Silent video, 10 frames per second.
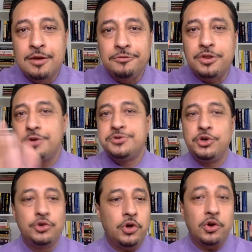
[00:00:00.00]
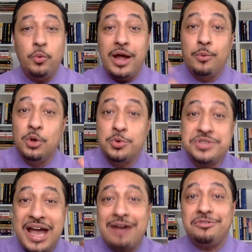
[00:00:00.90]
For those of you not aware, we
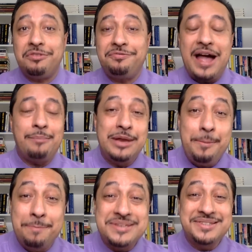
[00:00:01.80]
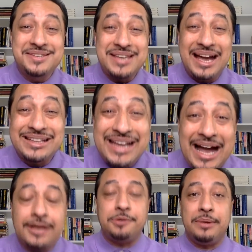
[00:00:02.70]
also have the Family Business
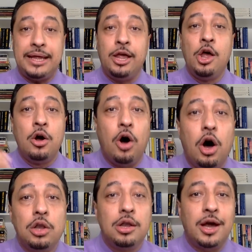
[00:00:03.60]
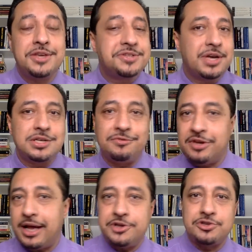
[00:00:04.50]
Academy online
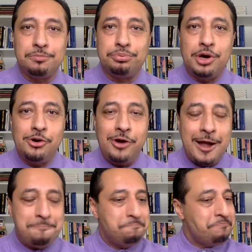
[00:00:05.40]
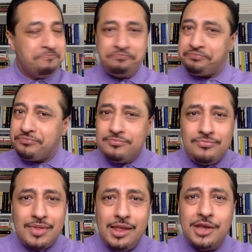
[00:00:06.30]
certification program.
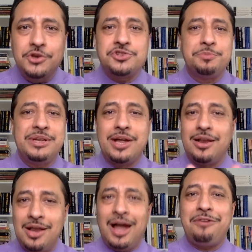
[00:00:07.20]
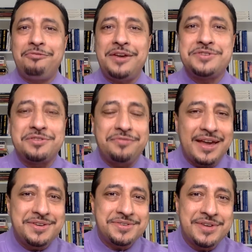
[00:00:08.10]
It used to be done live
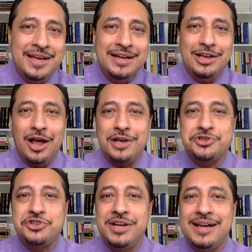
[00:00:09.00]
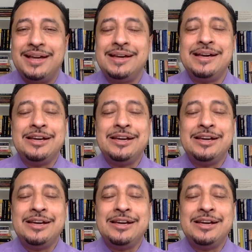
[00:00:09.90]
face-to-face last year.